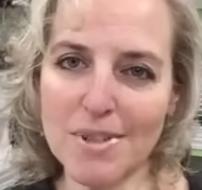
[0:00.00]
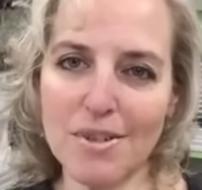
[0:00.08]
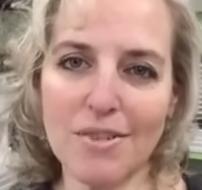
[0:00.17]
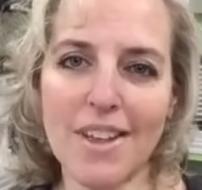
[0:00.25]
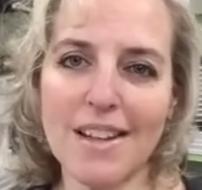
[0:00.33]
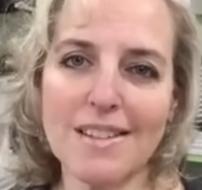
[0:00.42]

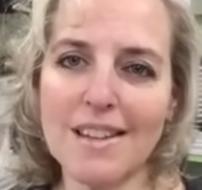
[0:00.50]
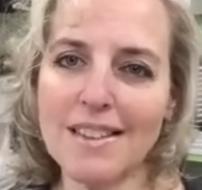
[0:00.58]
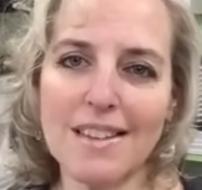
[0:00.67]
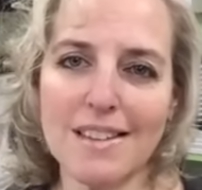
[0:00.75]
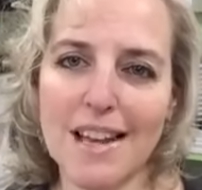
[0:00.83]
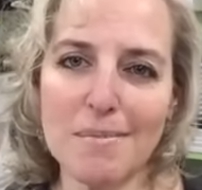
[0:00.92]
So if that's
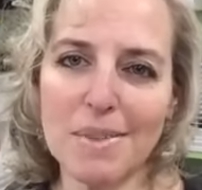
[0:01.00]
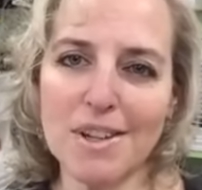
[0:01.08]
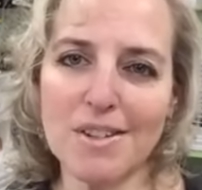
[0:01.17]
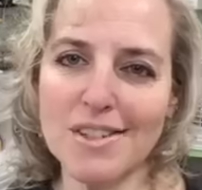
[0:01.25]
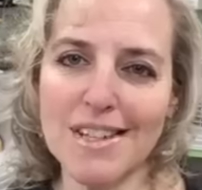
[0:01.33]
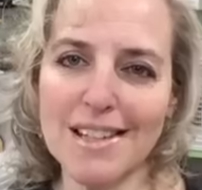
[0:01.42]
not the time that
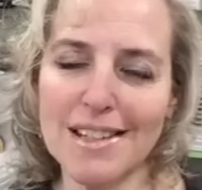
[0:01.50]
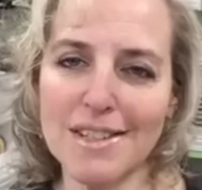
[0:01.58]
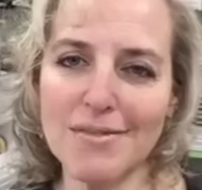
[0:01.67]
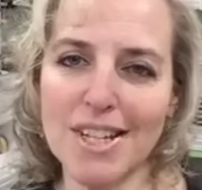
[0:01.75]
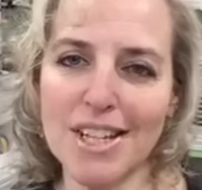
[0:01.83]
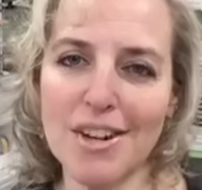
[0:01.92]
you're seeing
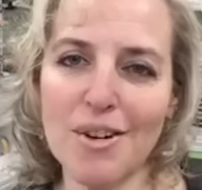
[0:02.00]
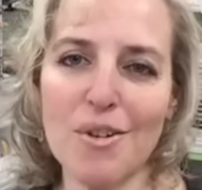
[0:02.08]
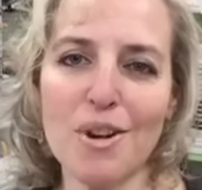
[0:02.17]
this video